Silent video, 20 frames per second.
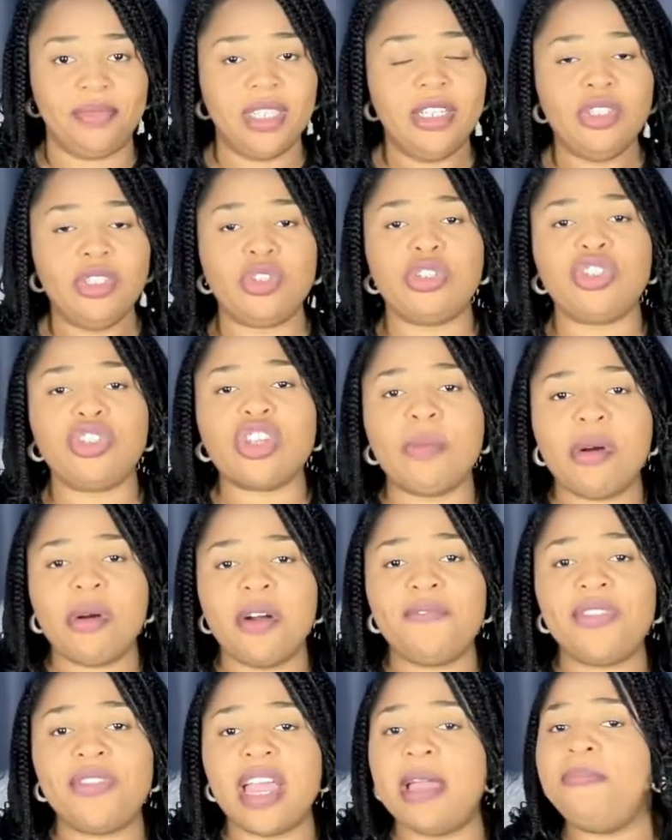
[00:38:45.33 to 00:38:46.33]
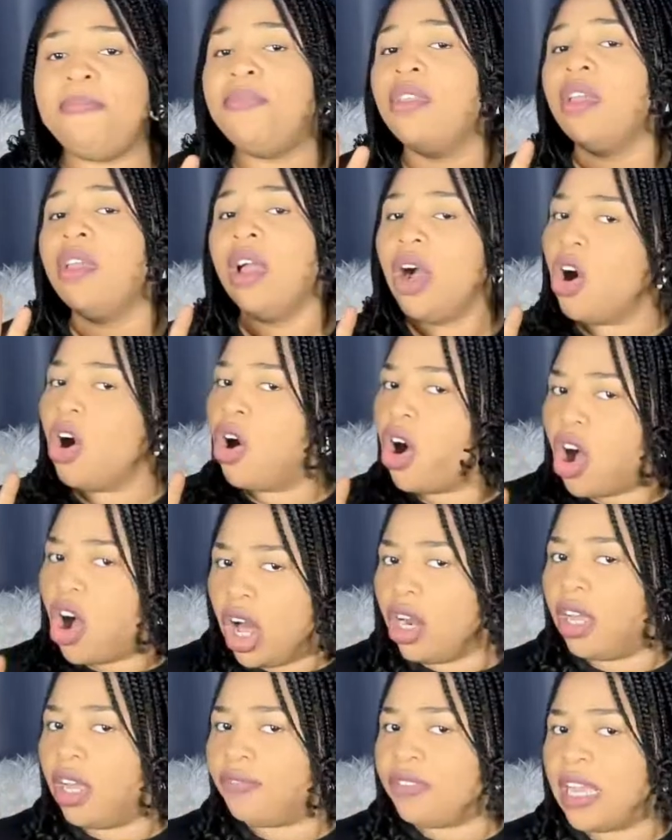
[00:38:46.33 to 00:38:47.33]
So some of them, or
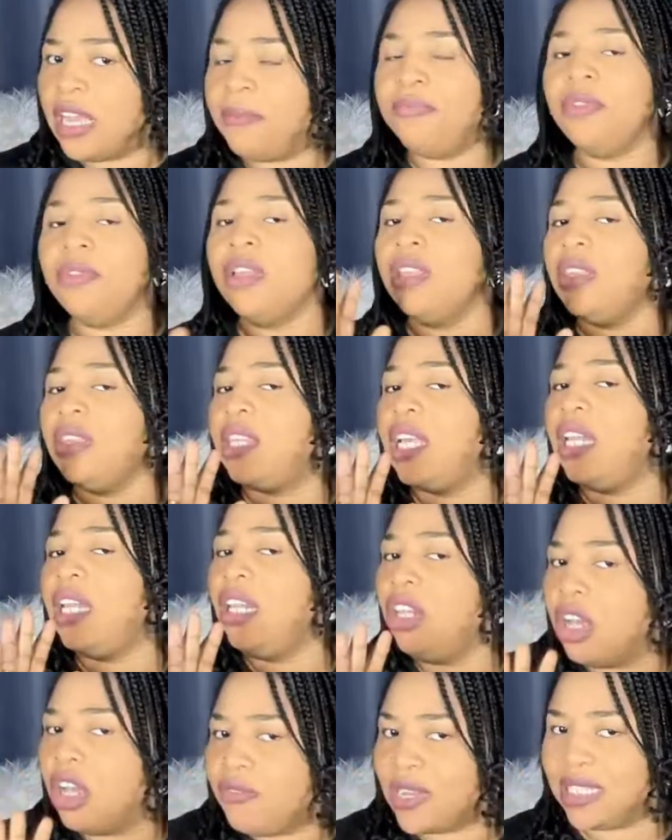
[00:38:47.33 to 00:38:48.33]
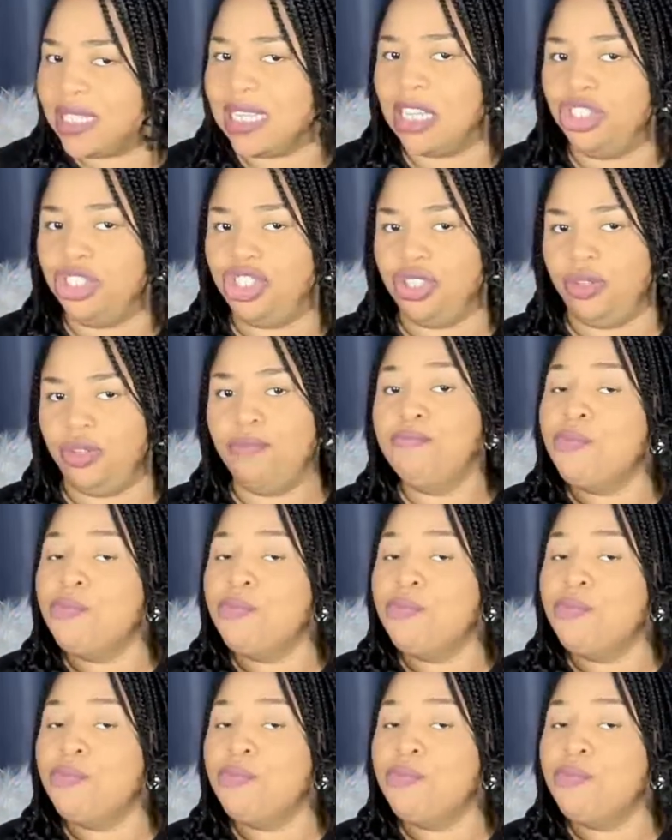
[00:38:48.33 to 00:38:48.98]
all of them, they love attention.